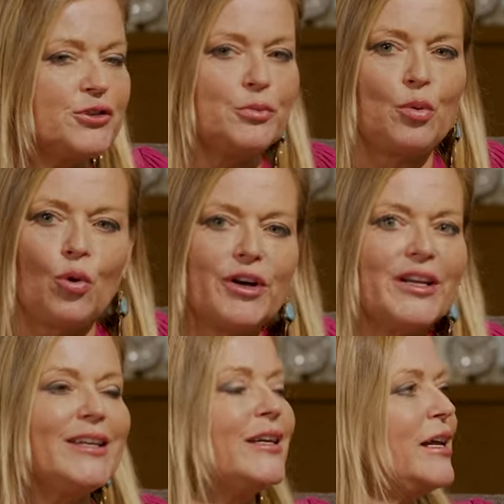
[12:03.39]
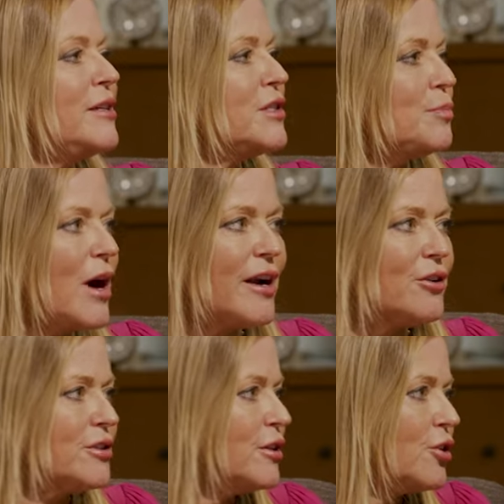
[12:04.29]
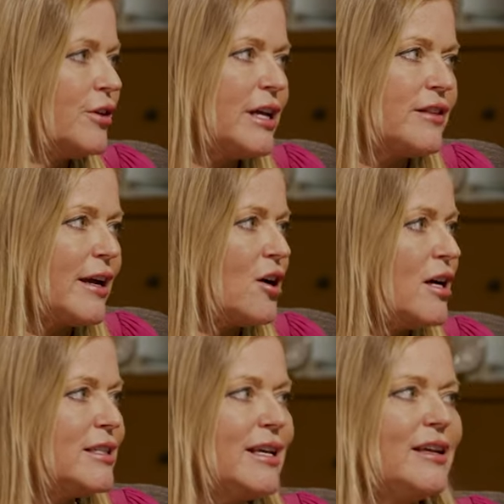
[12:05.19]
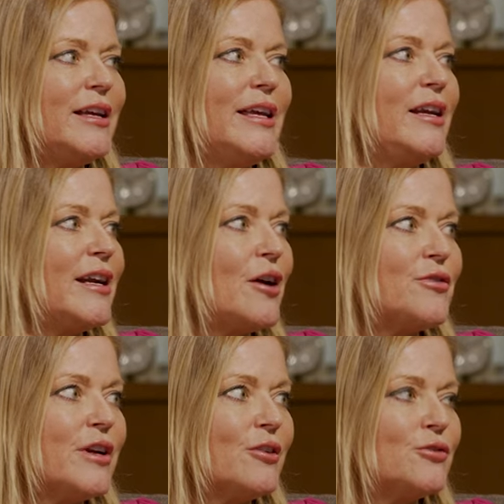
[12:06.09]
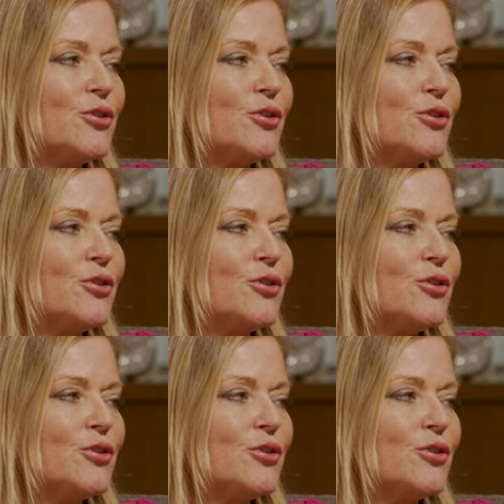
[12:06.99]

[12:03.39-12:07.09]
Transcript: supported and inspired to create that content and get it out there.